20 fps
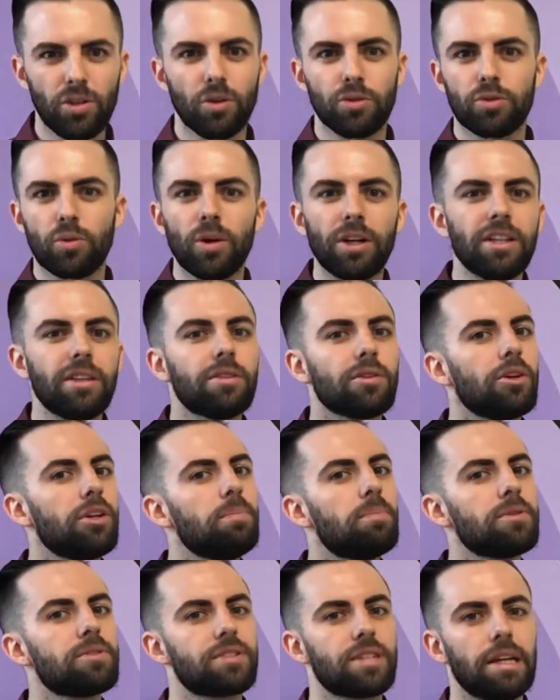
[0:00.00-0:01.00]
20,
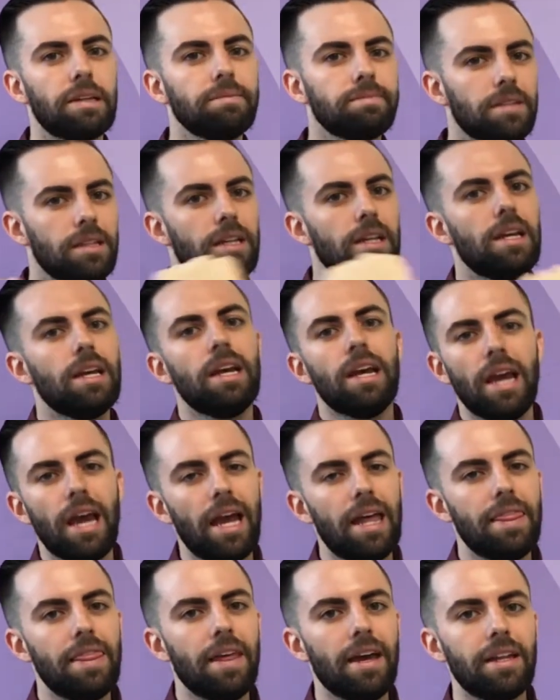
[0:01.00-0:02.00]
30%,
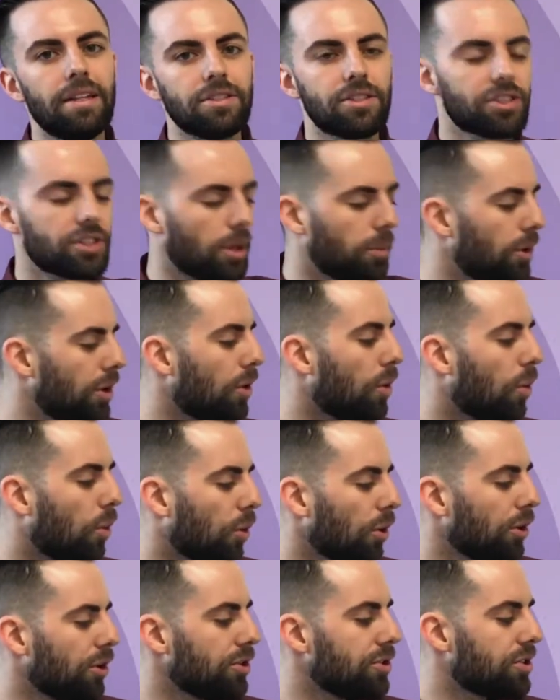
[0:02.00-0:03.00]
and then someone
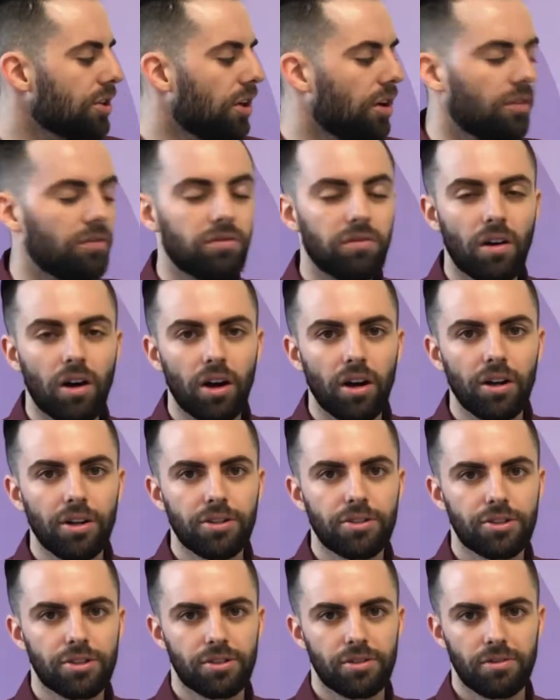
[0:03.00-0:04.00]
orders a
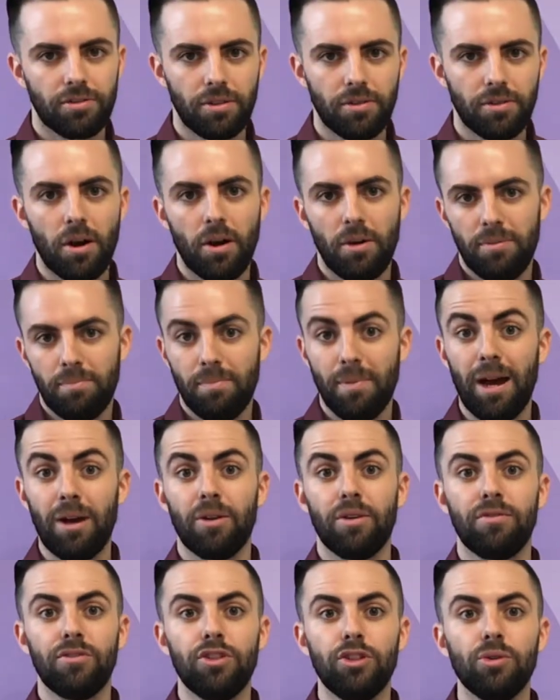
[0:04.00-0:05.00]
large amount
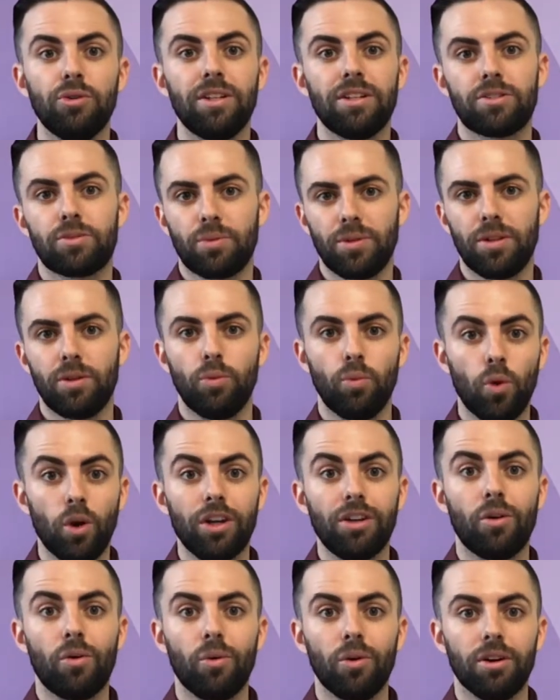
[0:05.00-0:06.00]
of units within
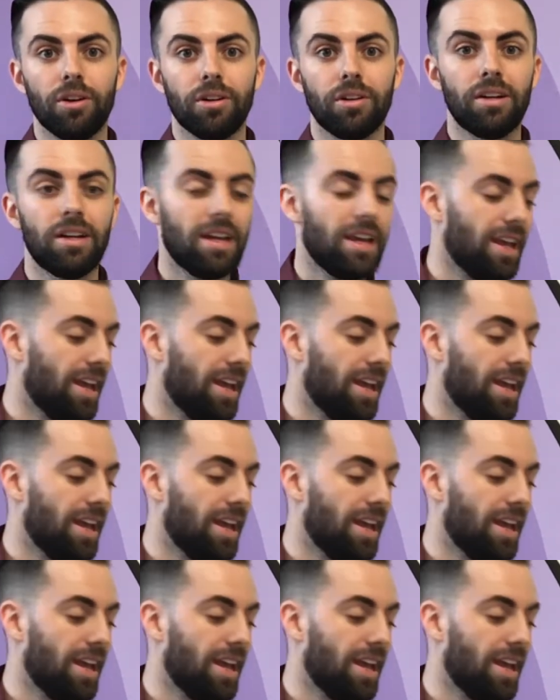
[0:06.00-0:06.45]
one order,